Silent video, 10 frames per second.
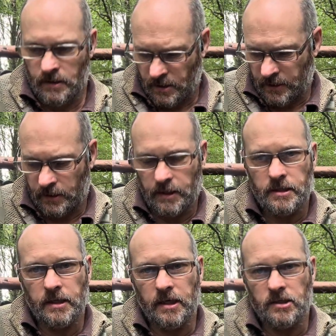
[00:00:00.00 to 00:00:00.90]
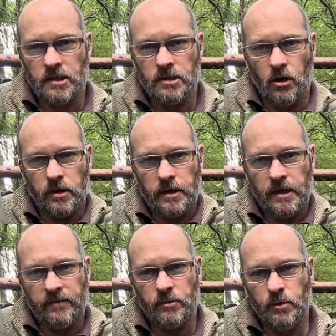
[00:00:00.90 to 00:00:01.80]
And to disengage this lock, you
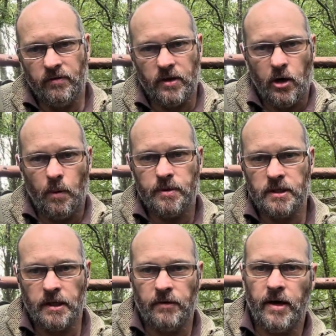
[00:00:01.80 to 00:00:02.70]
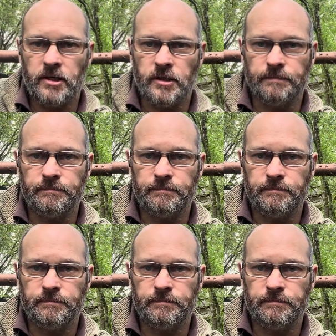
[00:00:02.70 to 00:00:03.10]
have to move it the opposite direction.